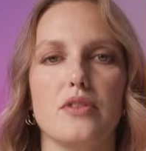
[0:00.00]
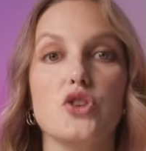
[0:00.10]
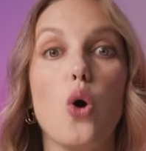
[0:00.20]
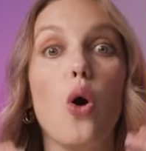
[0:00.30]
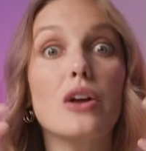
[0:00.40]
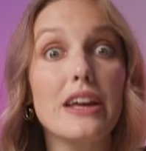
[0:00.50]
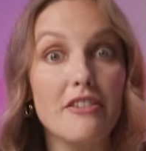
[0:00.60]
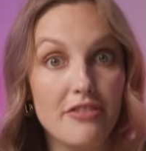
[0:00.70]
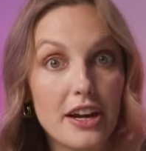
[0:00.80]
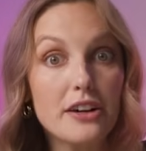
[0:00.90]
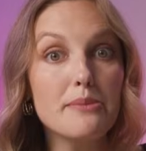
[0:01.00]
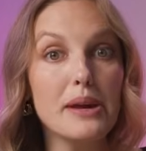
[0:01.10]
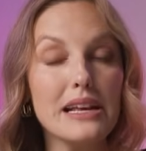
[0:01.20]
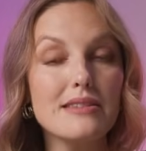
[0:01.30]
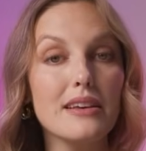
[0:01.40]
So on a very
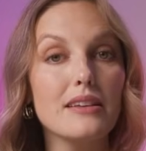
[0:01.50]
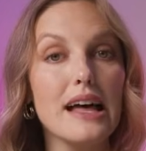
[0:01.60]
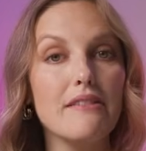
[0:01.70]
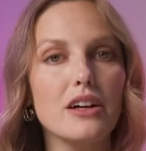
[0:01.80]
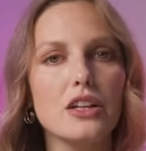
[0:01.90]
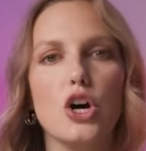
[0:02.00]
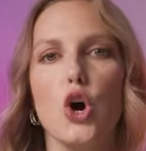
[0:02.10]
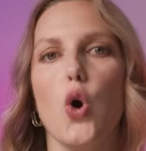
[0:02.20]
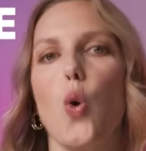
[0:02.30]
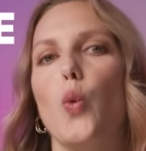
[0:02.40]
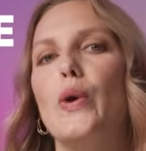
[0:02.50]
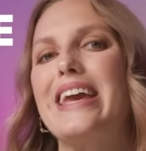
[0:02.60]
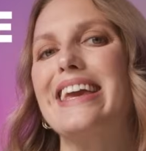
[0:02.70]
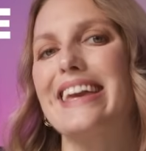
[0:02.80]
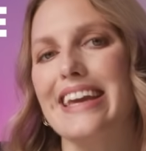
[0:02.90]
basic level, we
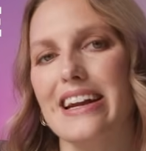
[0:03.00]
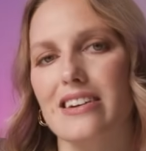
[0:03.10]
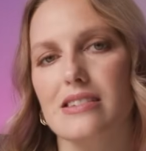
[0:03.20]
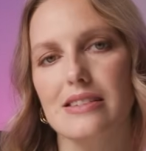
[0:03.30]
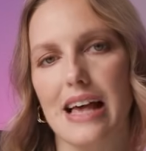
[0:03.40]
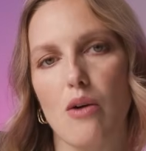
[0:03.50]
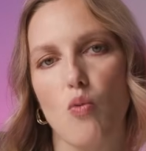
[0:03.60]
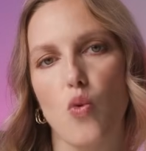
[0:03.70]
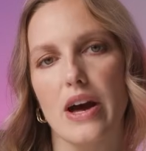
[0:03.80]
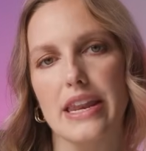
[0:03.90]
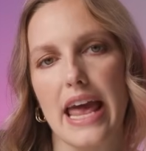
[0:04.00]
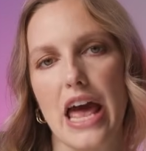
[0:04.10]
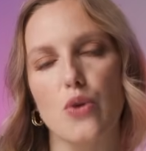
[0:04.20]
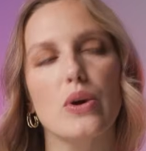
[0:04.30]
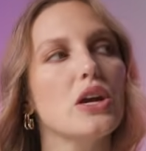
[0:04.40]
hear someone
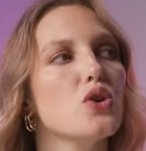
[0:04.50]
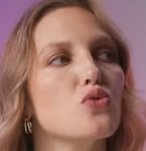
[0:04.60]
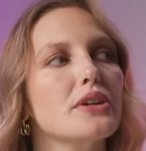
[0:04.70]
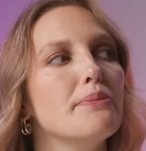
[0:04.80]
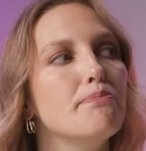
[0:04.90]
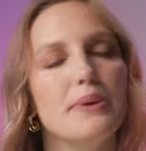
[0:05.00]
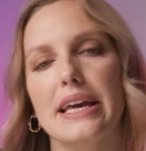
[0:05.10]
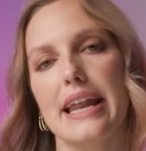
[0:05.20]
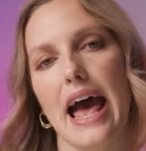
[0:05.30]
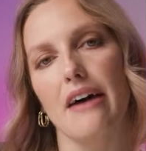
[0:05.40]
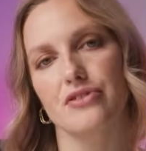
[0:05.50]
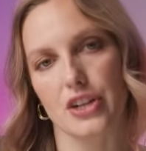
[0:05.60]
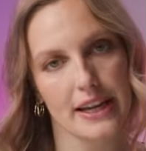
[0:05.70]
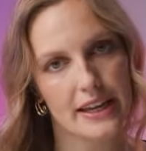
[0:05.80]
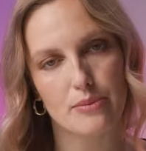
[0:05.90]
and we repeat
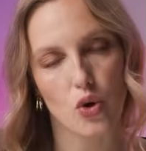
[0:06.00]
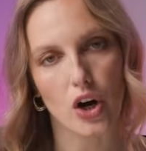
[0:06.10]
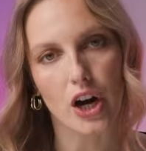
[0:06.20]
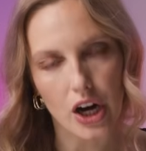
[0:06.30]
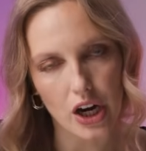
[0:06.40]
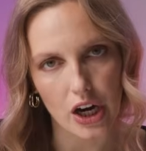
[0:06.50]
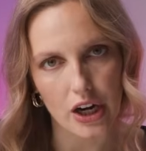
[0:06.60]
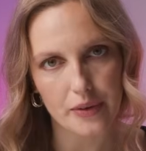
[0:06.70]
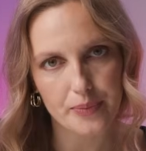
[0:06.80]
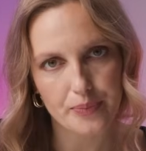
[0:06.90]
after him or her.